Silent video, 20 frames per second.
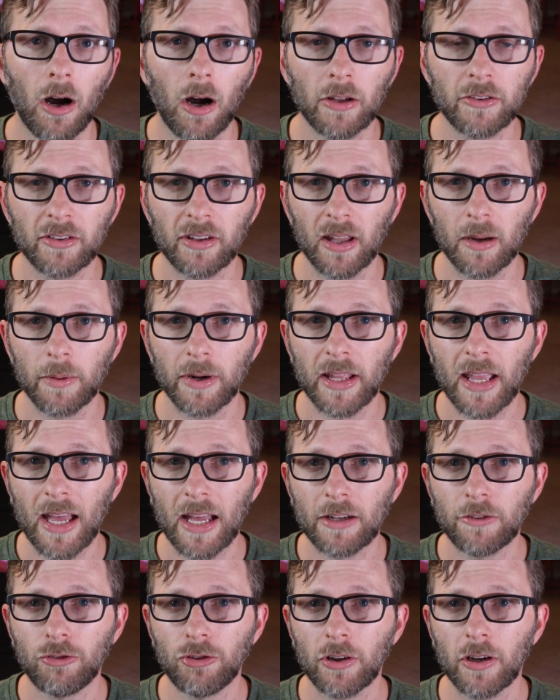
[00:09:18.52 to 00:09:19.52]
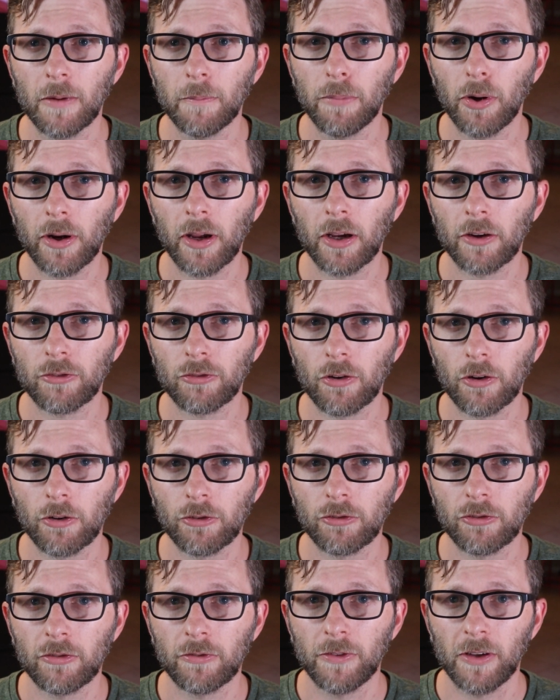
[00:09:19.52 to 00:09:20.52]
On Celebrity Edge, you can book
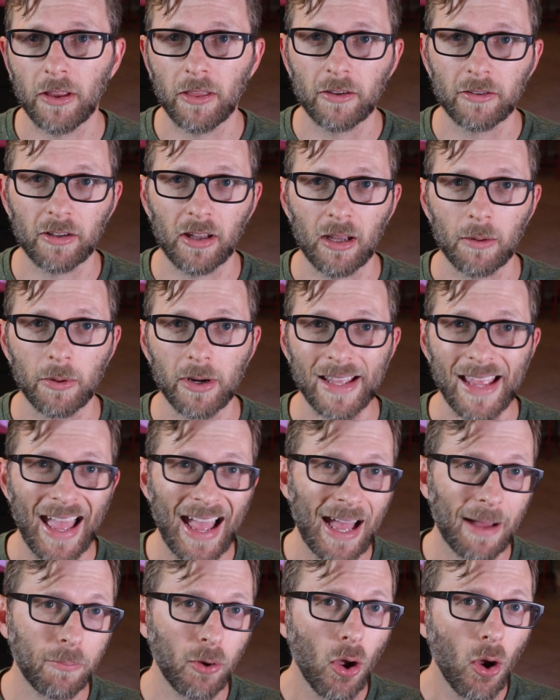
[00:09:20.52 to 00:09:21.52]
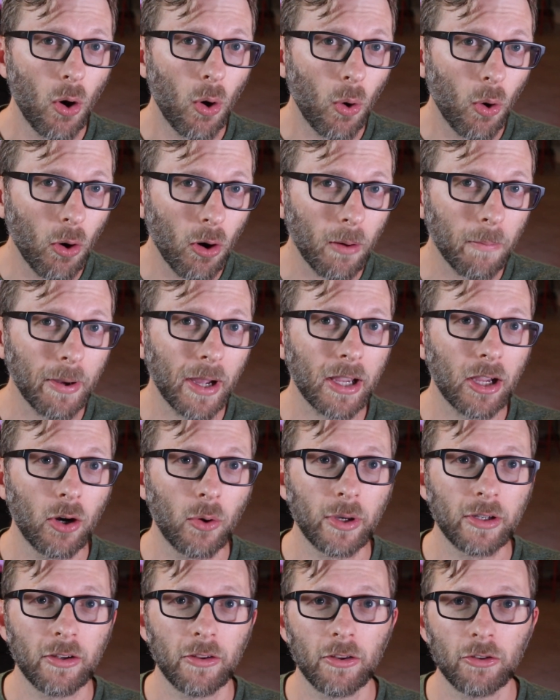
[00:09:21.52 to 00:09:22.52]
excursions via the Celebrity app or by
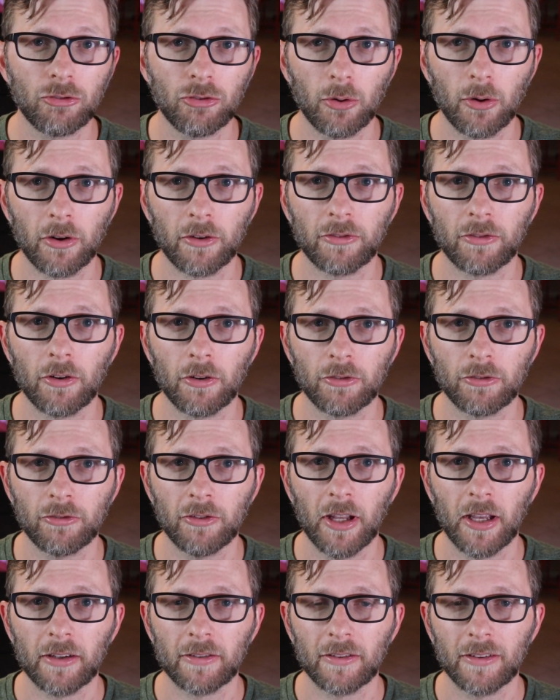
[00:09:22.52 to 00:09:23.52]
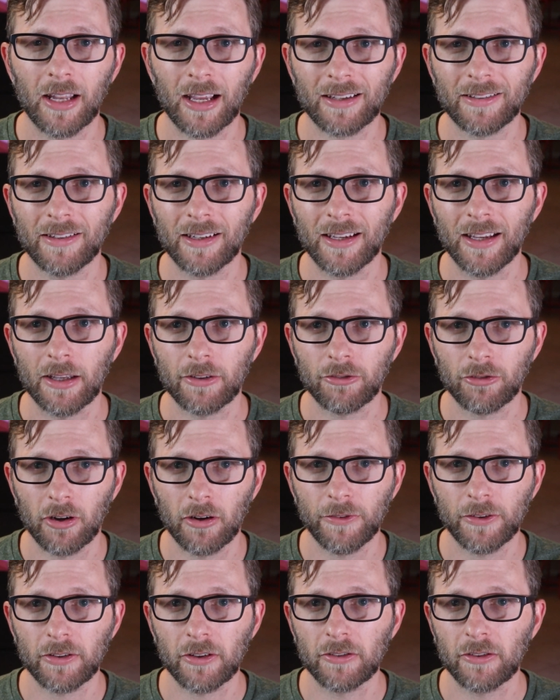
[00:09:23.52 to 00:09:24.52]
going to the shore excursion desk next to guest
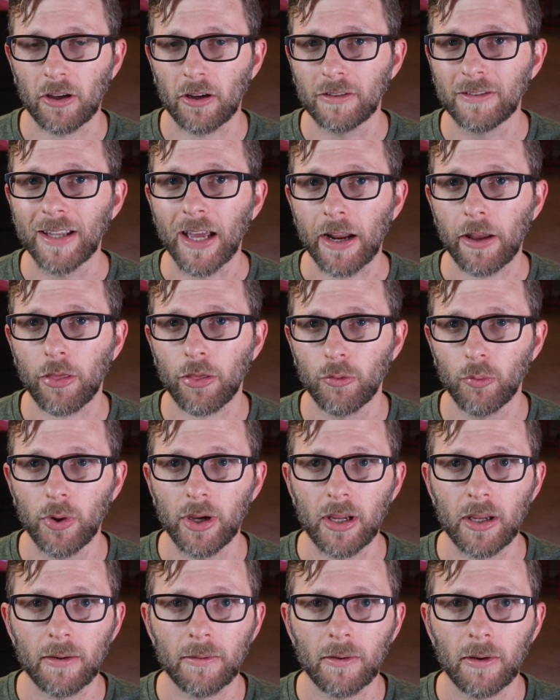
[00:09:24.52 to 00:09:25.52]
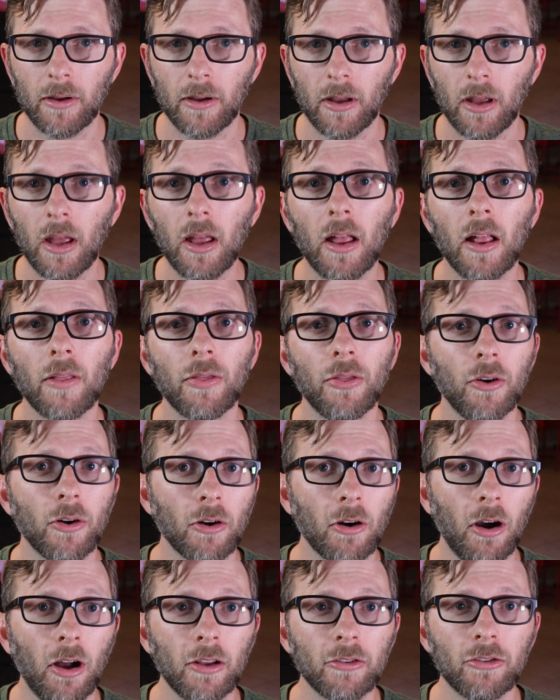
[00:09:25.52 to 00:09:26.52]
services on Deck 3. There
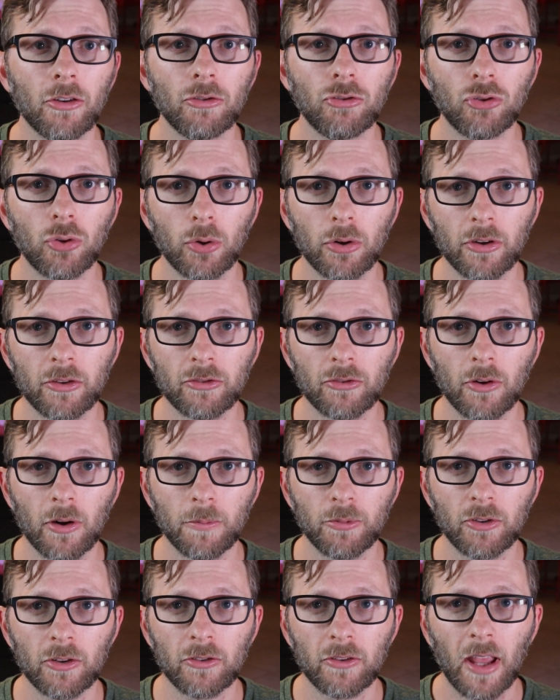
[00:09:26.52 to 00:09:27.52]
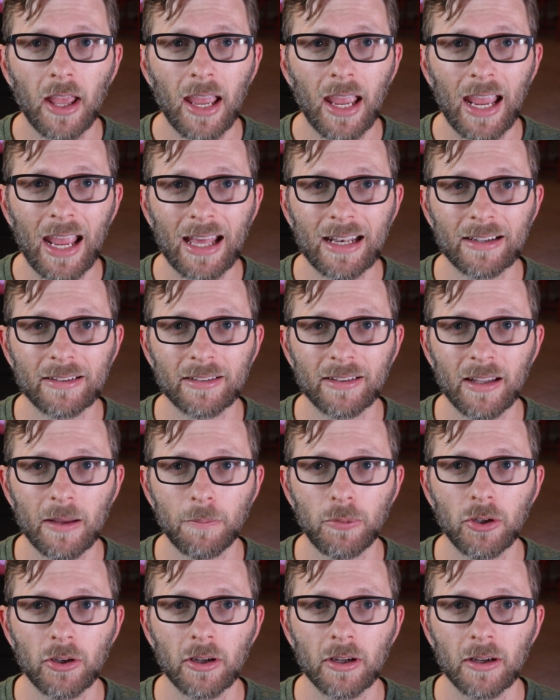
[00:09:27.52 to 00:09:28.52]
are also tour descriptions and a
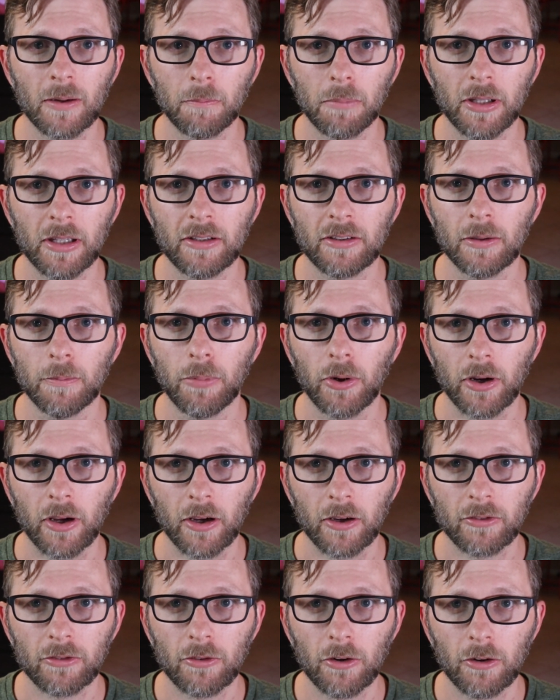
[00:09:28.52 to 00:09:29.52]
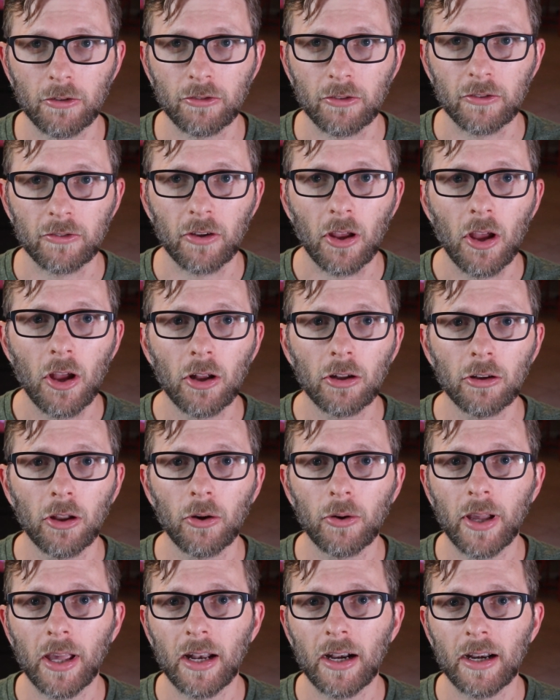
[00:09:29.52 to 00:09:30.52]
slip you can complete to book excursions
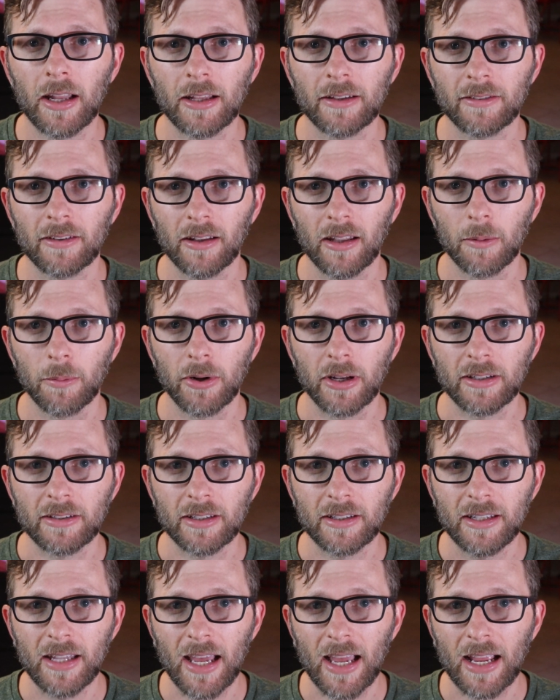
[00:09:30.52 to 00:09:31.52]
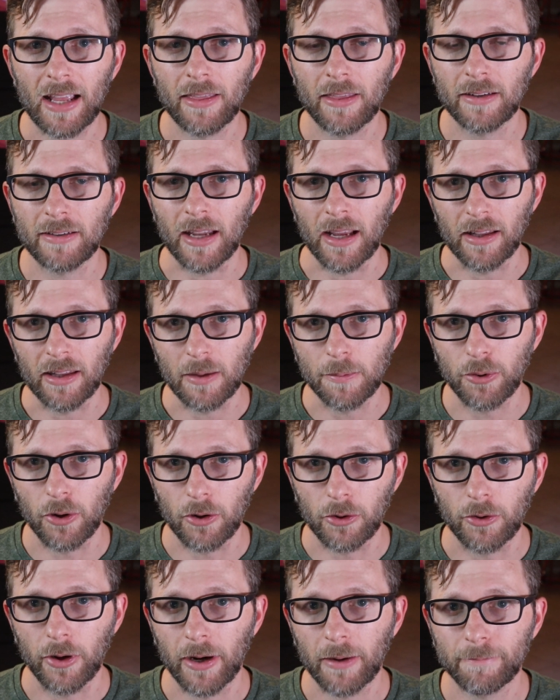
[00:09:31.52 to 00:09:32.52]
located in Celebrity Today, the daily
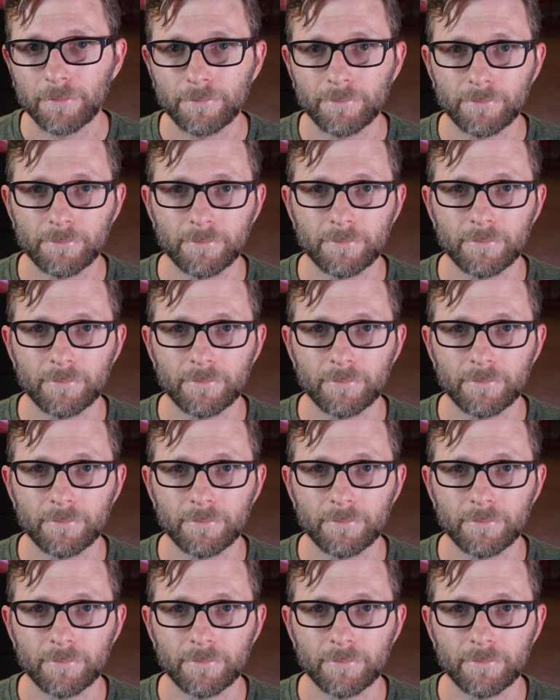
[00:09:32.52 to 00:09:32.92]
program.